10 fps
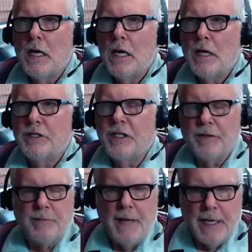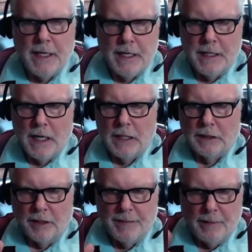she was making a
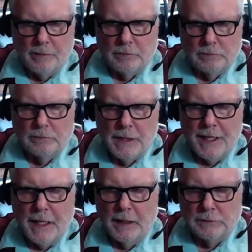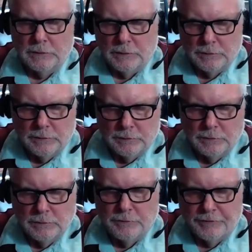little bit money
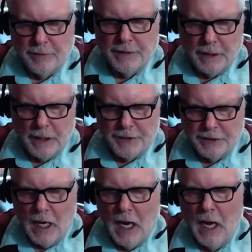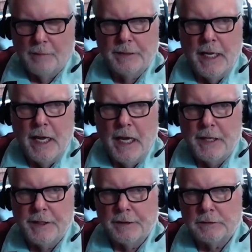from a job,
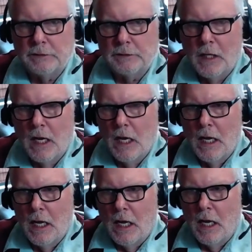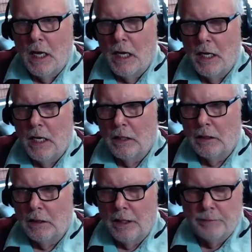and
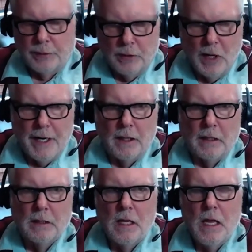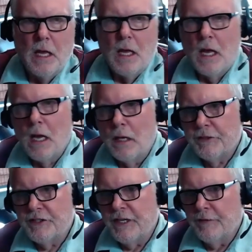her employer
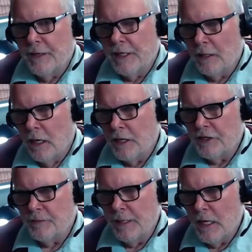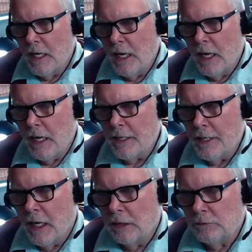received a writ of garnishment, and
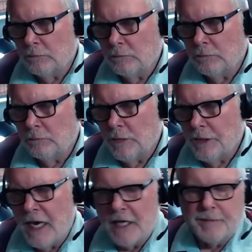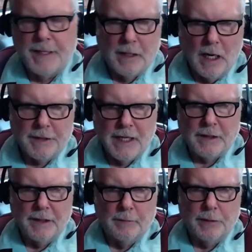she asked me to contact
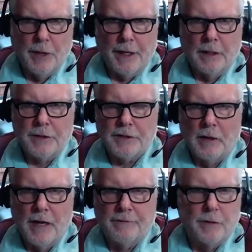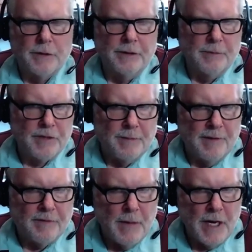the employer, and so I forwarded him some
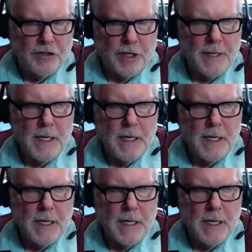information.